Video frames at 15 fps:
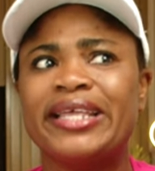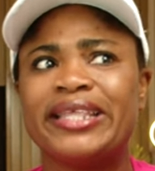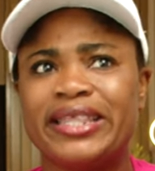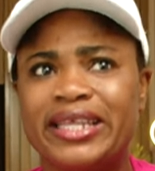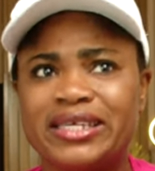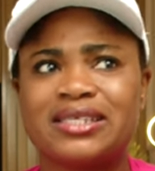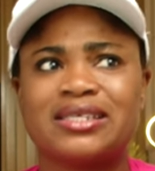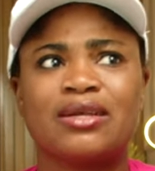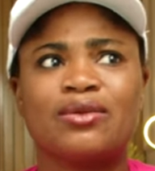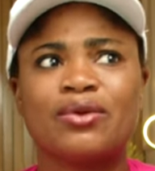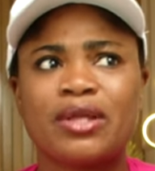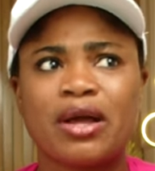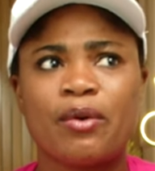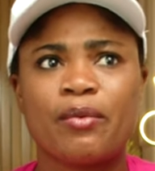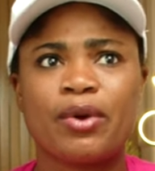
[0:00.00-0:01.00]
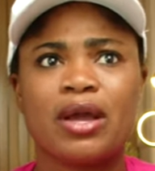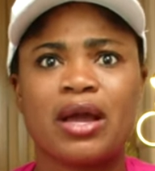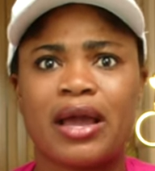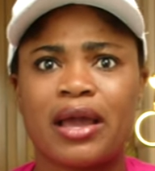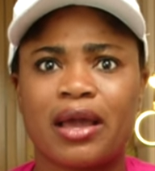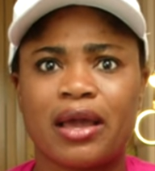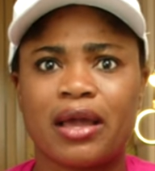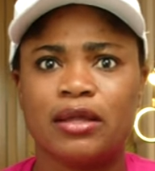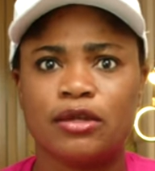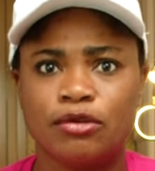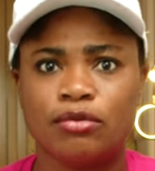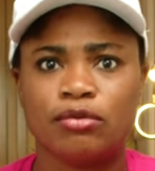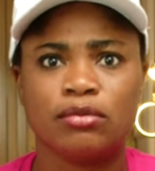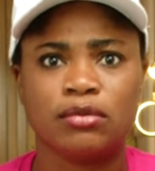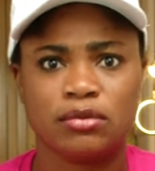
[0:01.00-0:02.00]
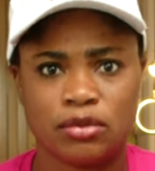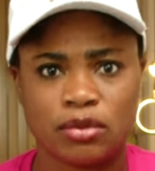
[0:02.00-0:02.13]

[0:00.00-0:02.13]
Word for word: this is another way i can you know